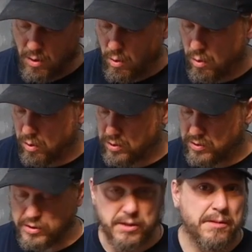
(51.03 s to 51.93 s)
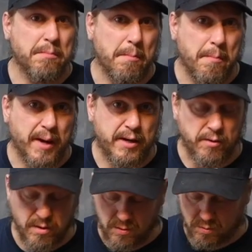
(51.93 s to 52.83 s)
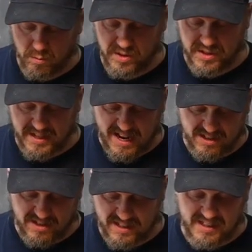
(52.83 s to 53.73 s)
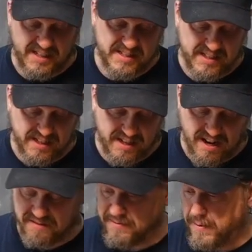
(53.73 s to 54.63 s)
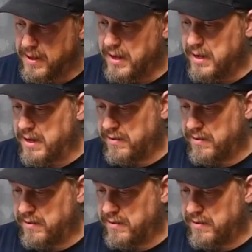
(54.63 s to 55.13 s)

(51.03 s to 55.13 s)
or to just make your own, which is actually easy enough.